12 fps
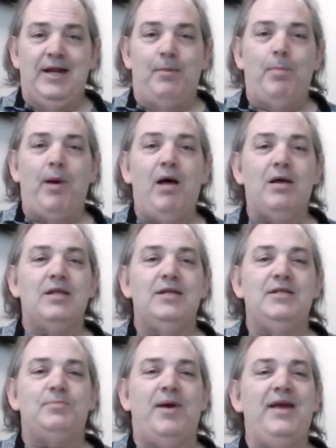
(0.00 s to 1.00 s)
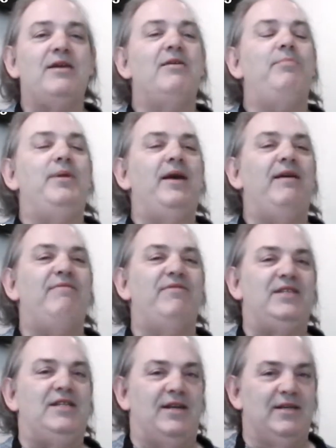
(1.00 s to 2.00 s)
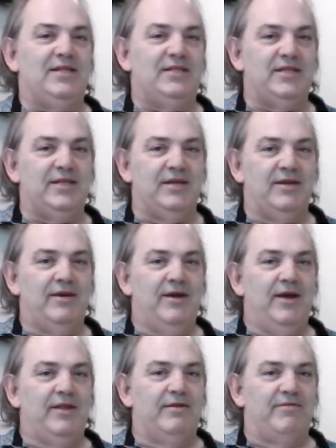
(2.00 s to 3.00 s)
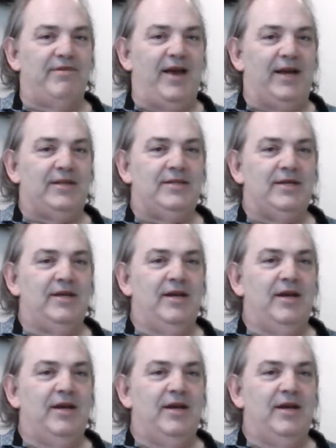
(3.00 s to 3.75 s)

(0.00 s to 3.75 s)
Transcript: Now, Barclays Bank have been advertising the fact